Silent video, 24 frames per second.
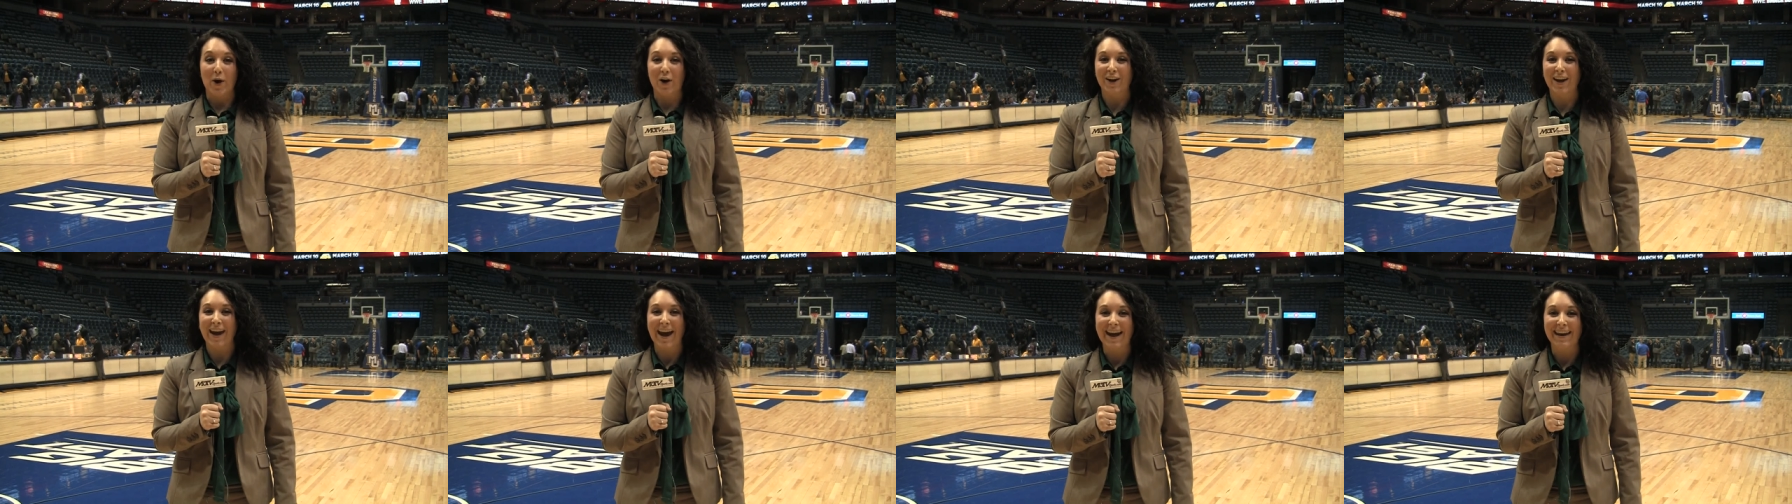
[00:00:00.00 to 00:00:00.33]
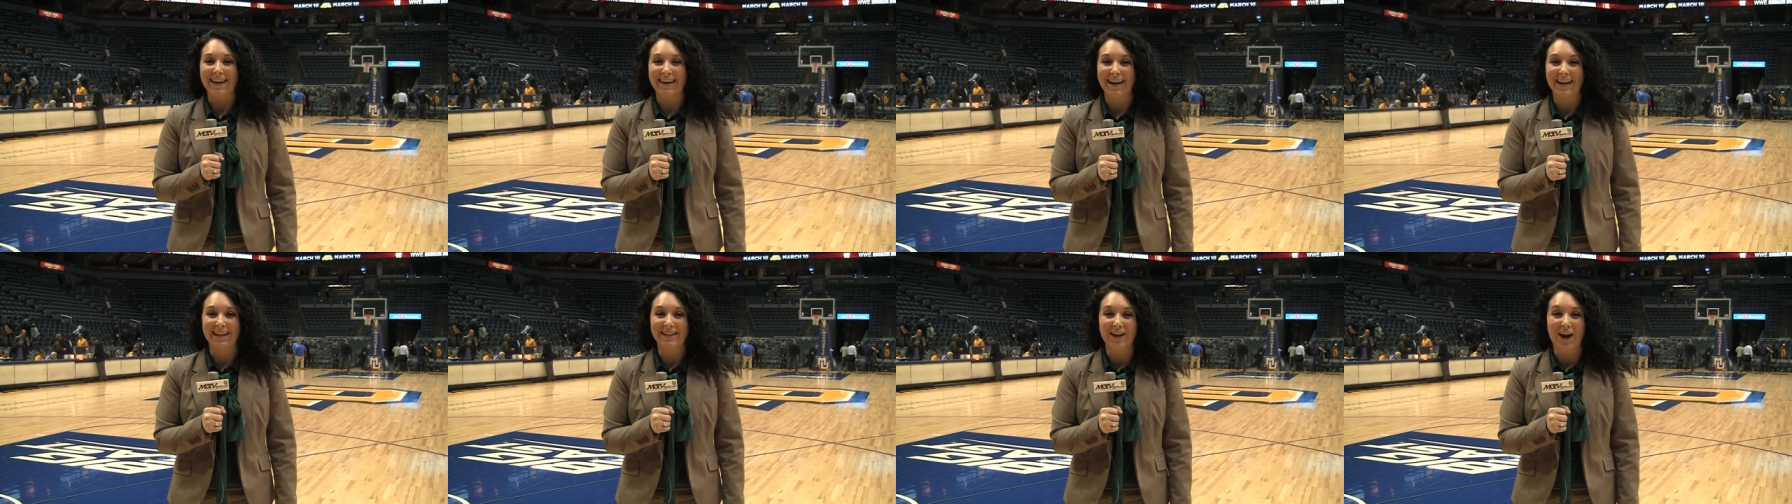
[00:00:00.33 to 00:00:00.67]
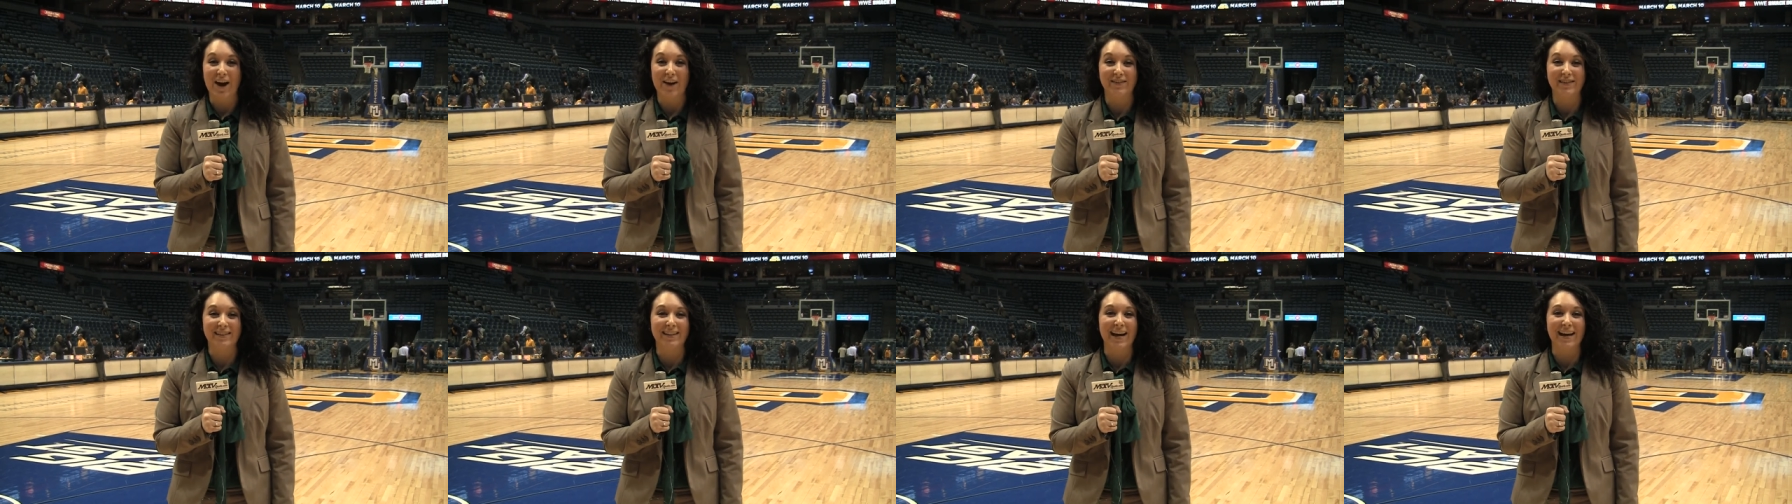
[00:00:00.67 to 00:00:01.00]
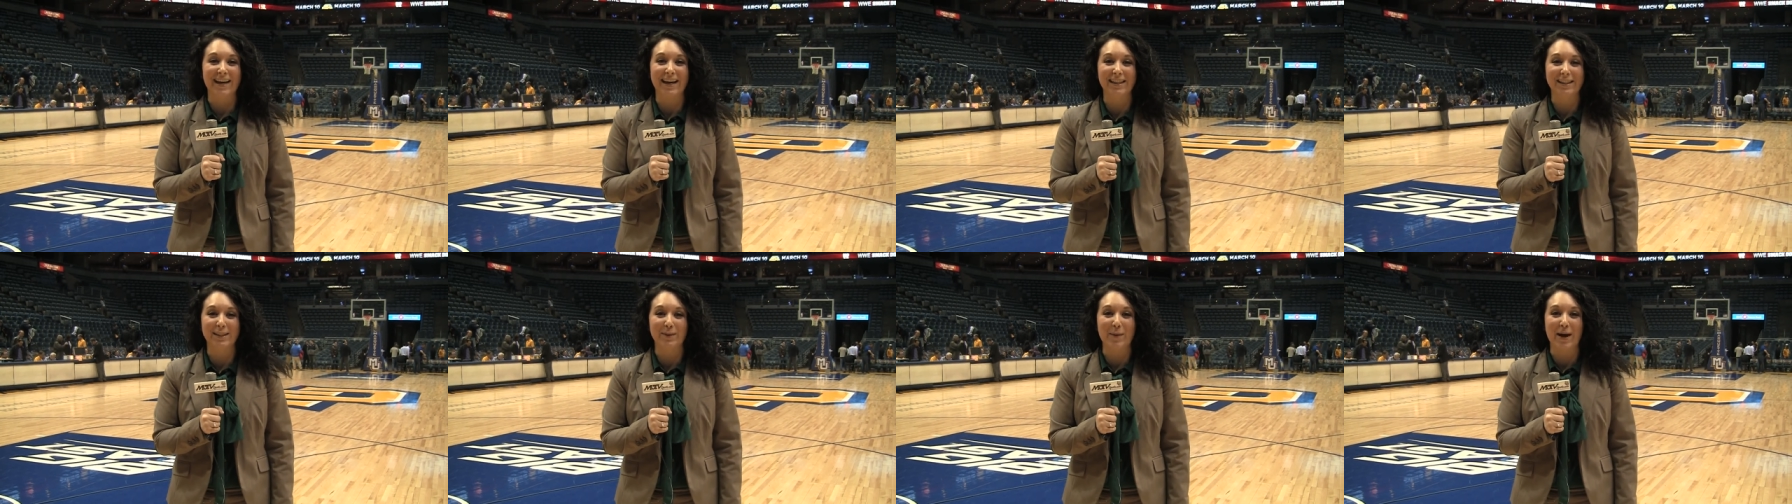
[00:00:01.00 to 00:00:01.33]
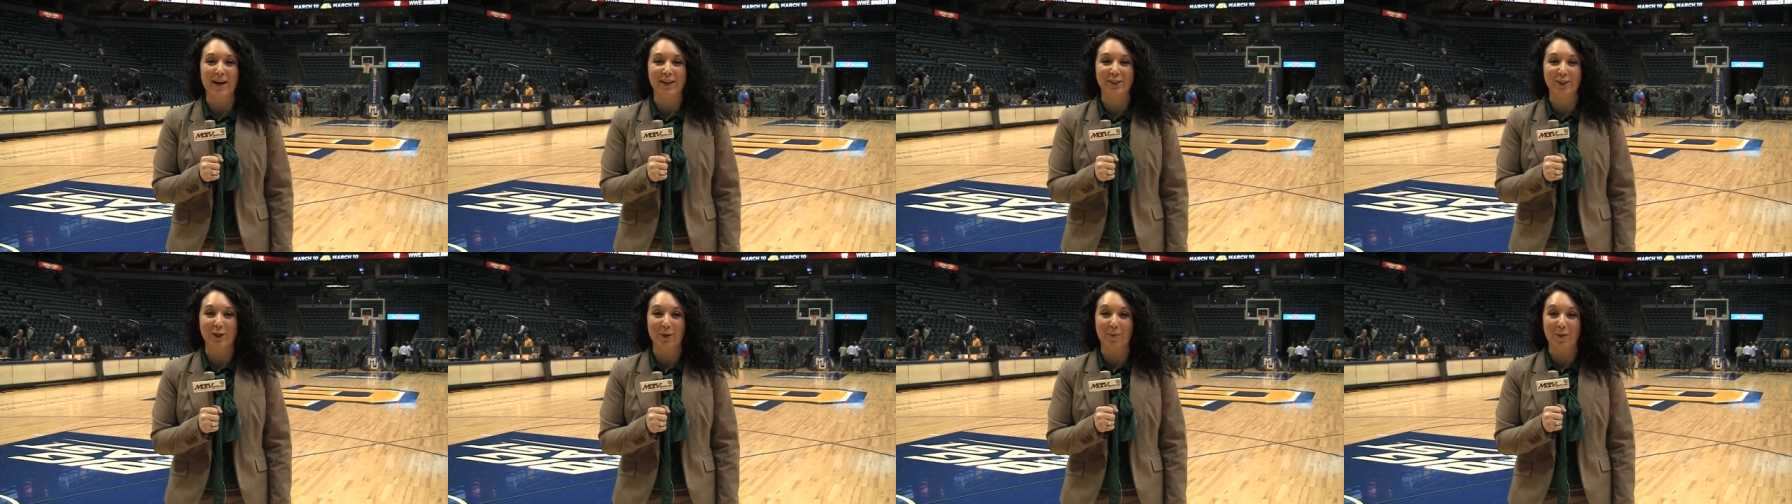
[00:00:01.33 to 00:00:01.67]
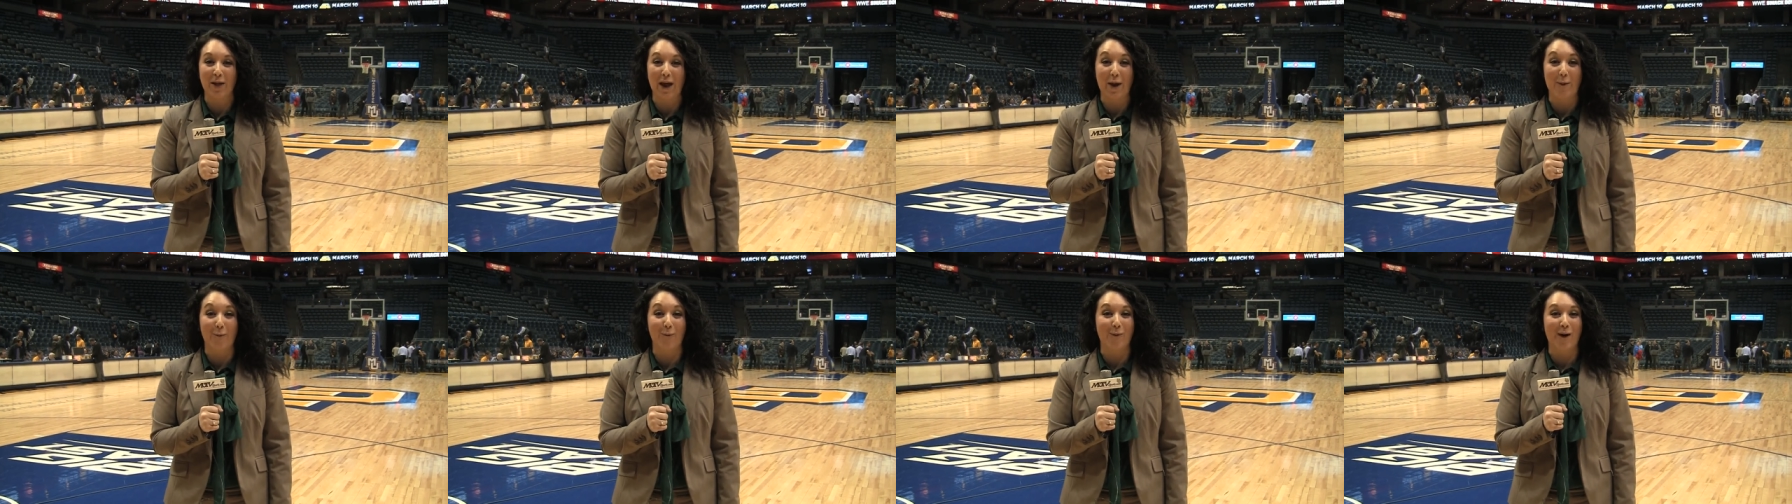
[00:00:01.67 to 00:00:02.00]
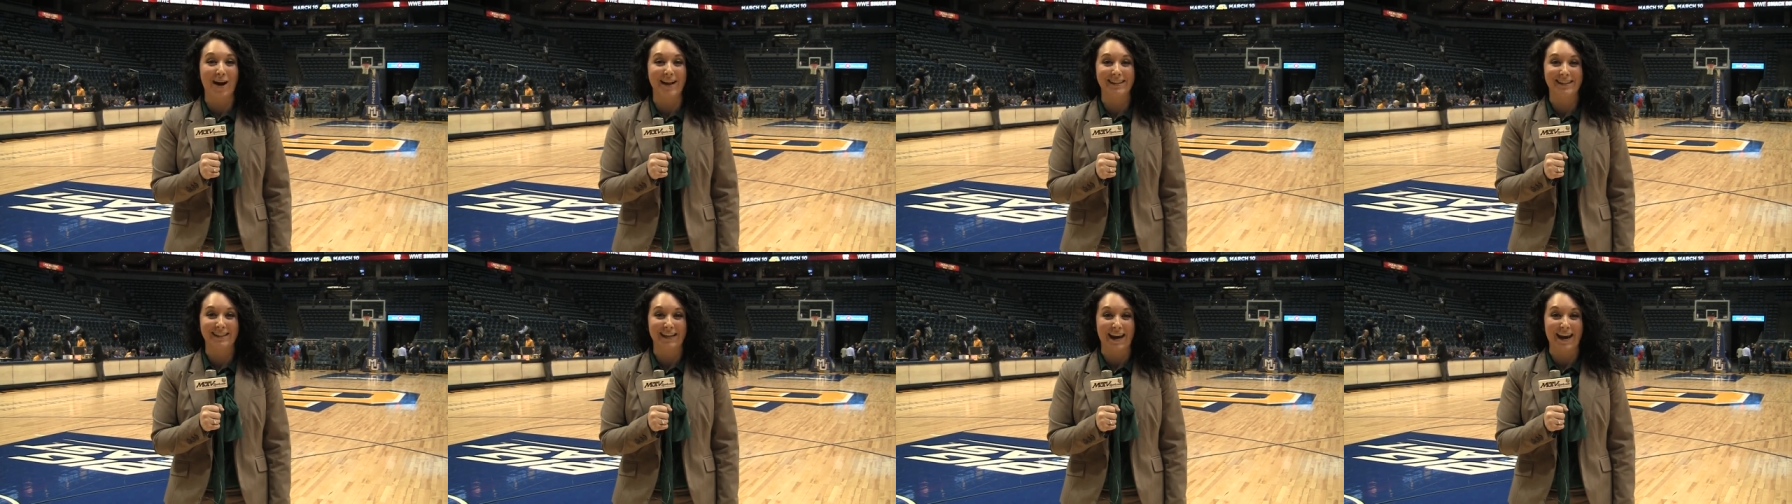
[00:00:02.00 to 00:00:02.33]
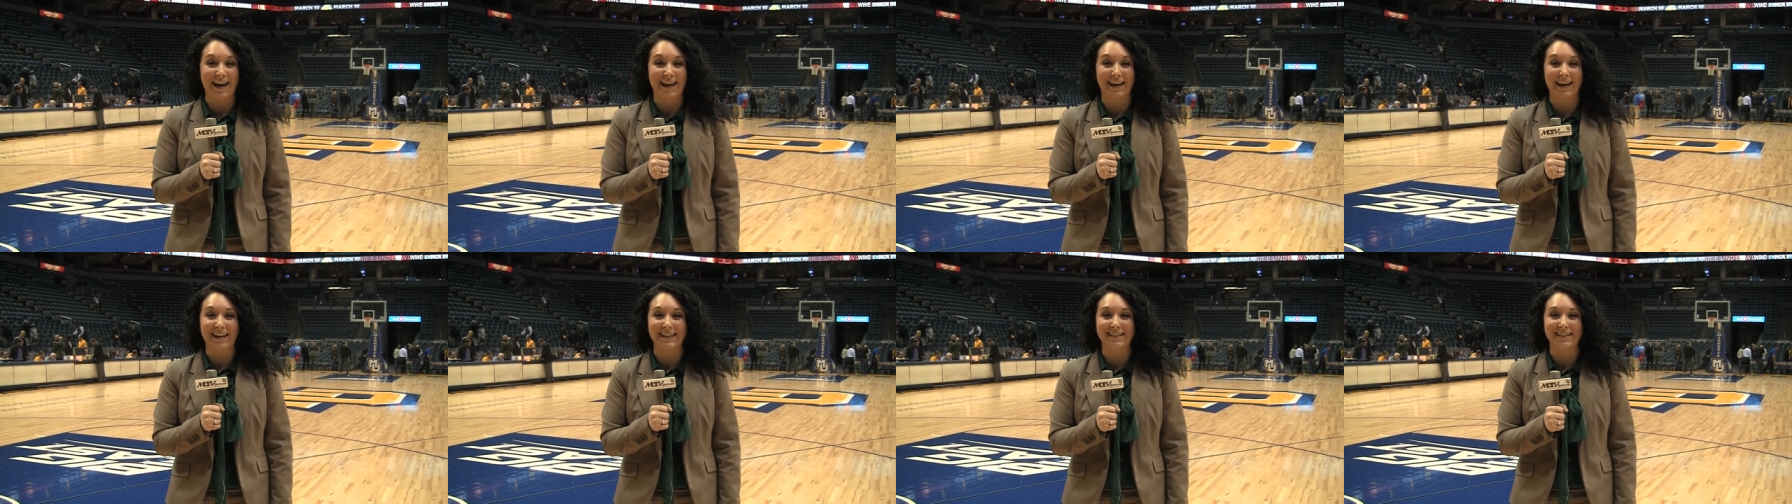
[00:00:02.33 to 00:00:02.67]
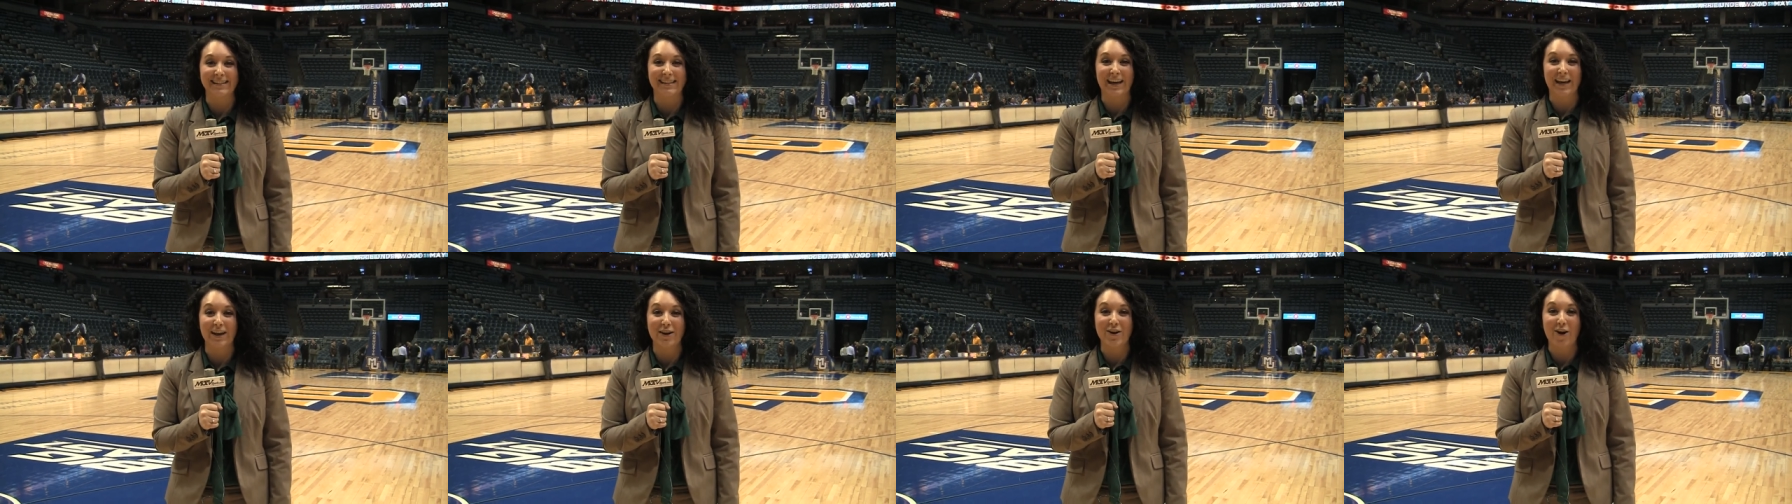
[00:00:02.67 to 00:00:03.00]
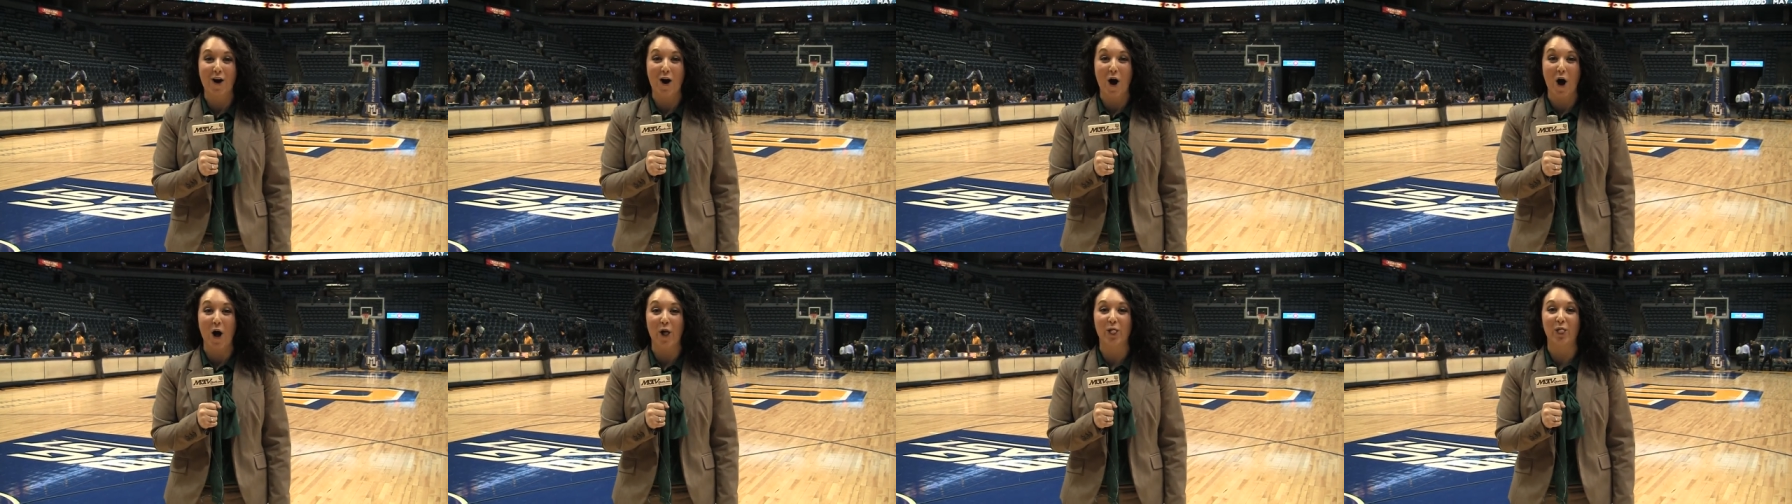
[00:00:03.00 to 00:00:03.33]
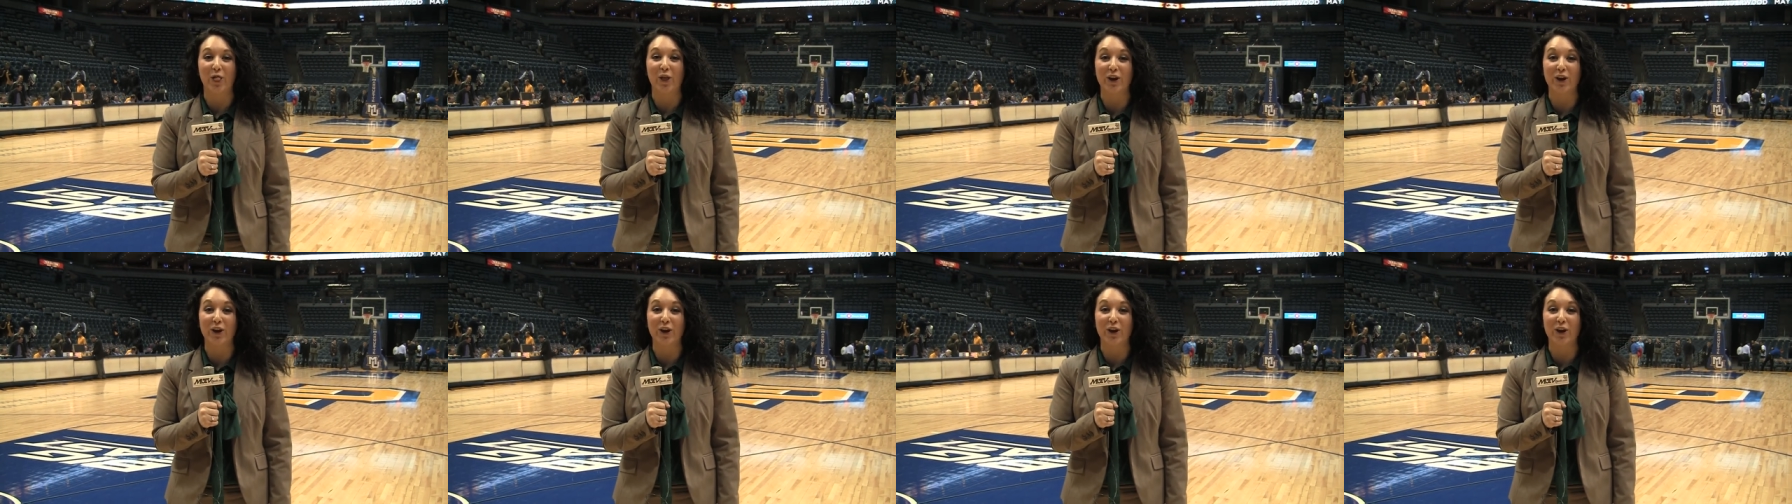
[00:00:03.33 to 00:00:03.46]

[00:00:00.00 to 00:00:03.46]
Marquette kicked off second semester play Wednesday against Seton Hall,